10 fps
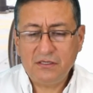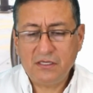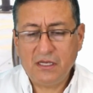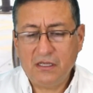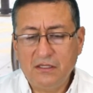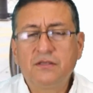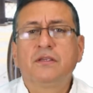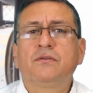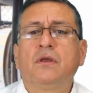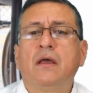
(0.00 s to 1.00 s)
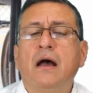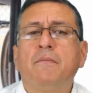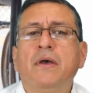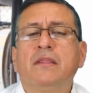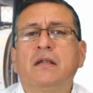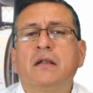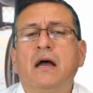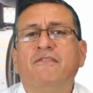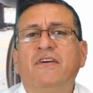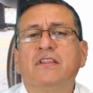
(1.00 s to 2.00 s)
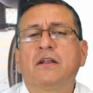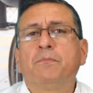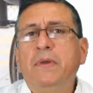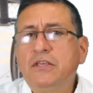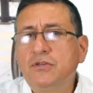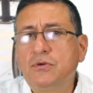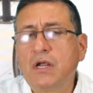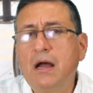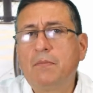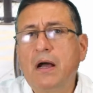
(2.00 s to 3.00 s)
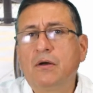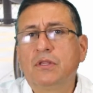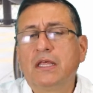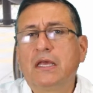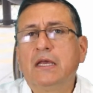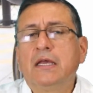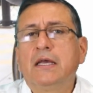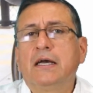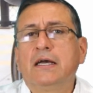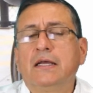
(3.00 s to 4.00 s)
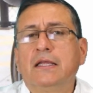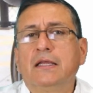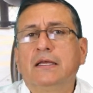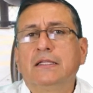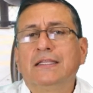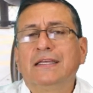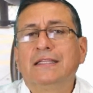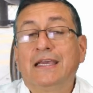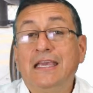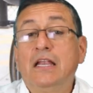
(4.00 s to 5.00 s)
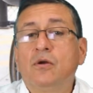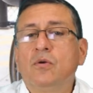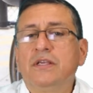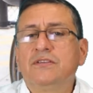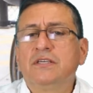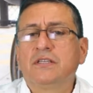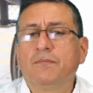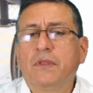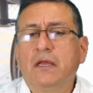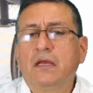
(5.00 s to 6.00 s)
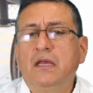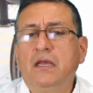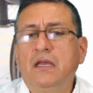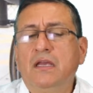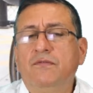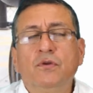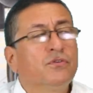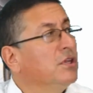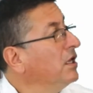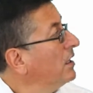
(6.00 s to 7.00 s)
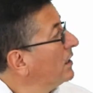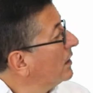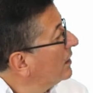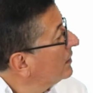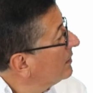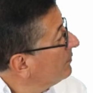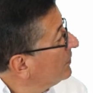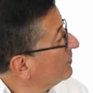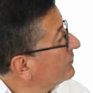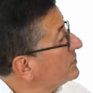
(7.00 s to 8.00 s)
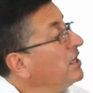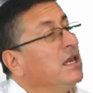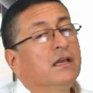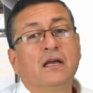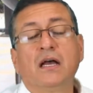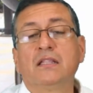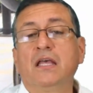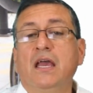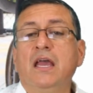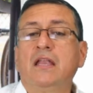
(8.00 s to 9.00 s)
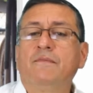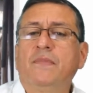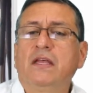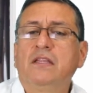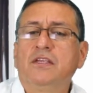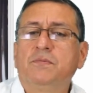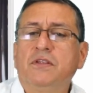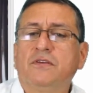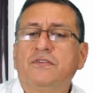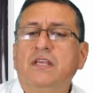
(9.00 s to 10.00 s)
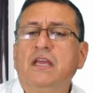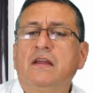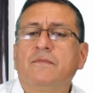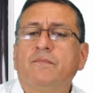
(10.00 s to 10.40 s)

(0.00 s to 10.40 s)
is a, uh, this is a, uh, a better a better picture about the uh, the, the keel cooling system if you see uh, the piece of zinc at the end this piece of zinc